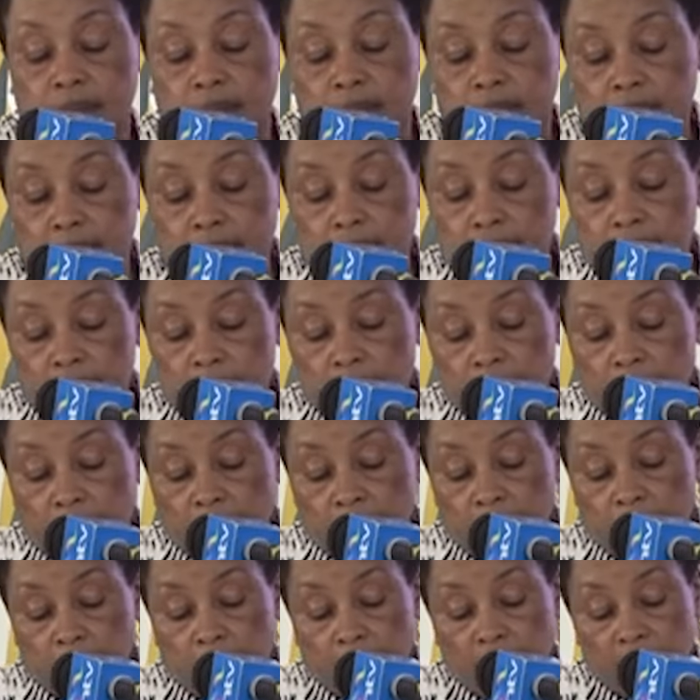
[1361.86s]

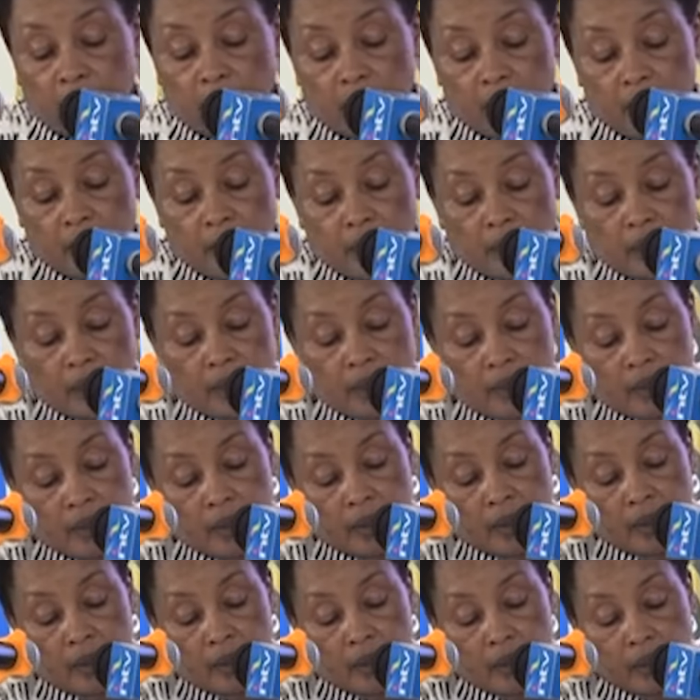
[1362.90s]

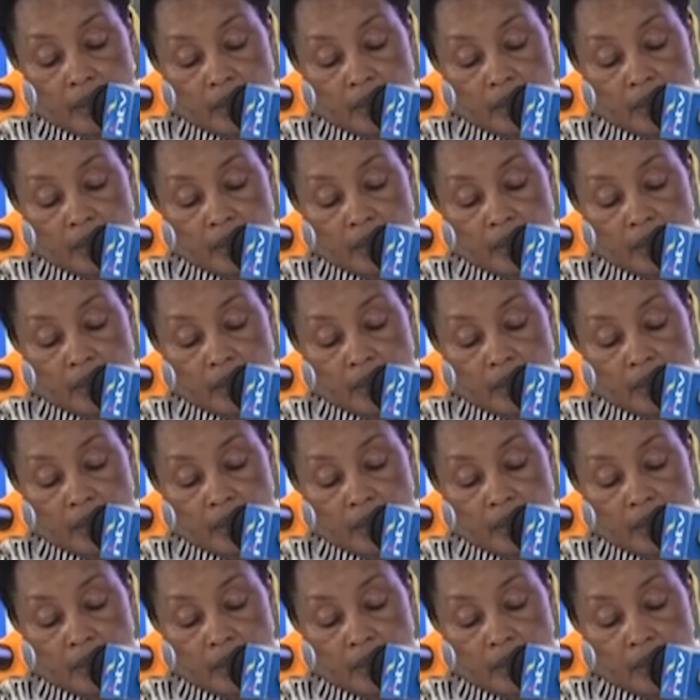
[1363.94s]
(no one is talking)